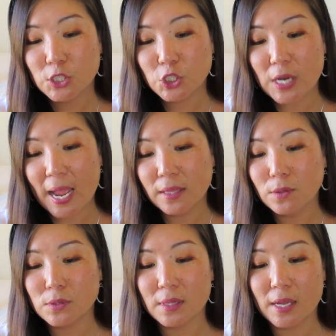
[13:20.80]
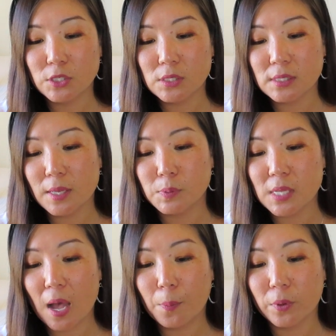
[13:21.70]
Shine those luscious
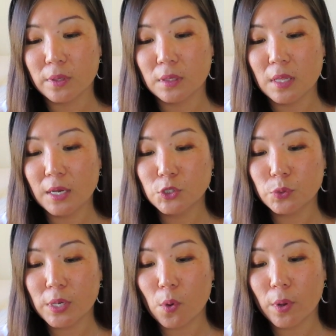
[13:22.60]
lips up with a luxury